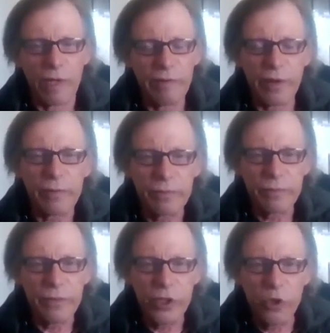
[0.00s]

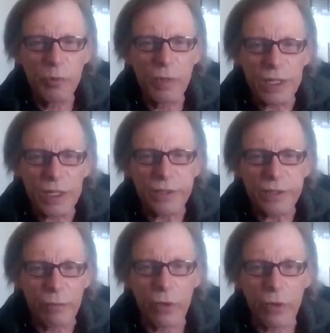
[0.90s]
living humans.
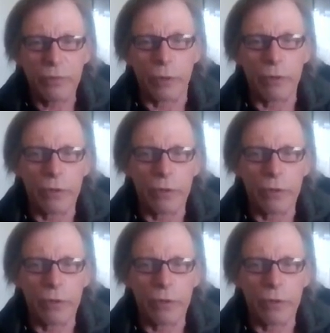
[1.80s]
They were